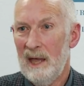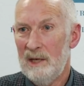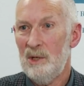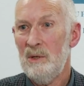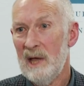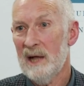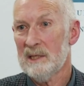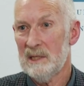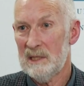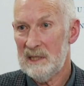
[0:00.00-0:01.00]
and
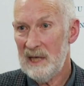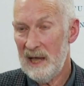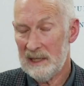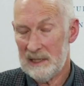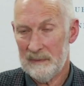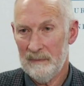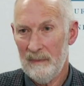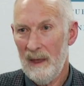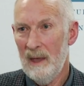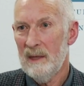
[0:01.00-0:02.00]
2006,
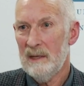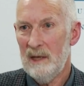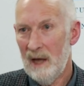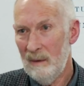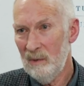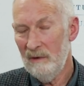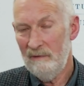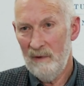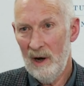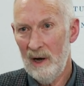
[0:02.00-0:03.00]
the number
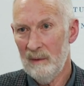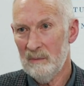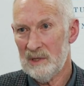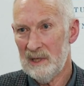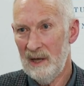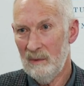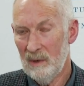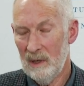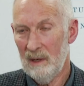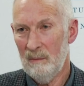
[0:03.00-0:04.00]
of firms that
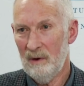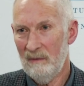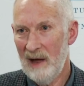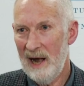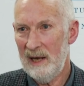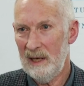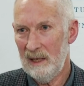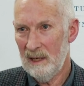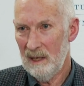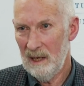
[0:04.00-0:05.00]
were
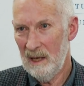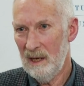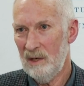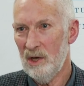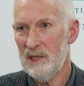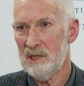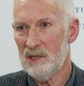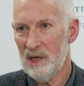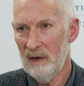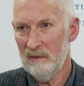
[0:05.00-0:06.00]
providing uh, goods and
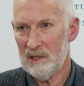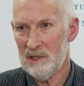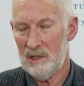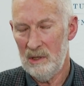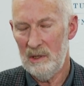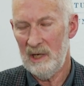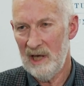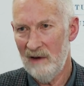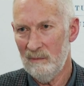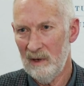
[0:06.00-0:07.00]
services to the
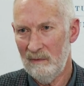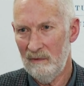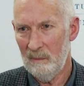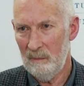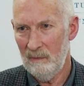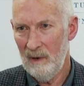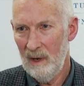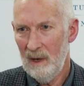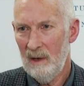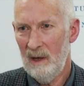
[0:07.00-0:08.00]
government for,
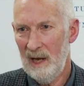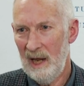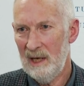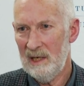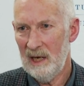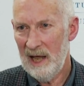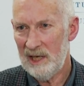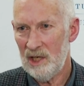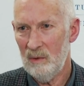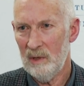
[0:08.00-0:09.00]
in
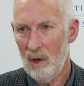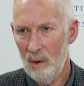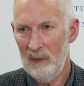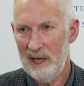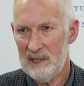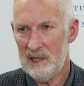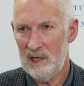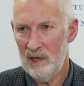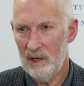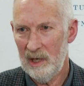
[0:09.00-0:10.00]
connection with Homeland
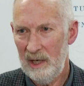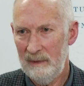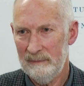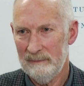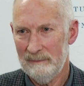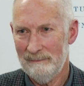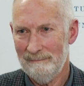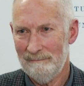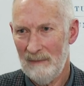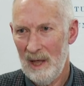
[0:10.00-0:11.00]
Security
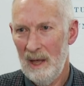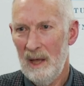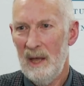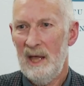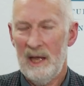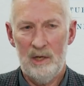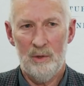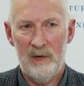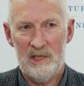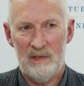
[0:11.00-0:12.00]

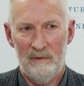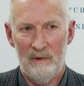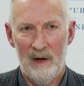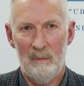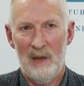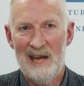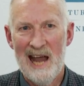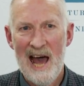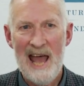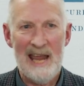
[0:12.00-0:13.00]
increased from
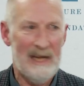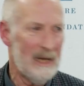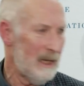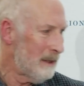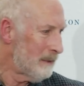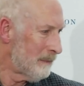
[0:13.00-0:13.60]
nine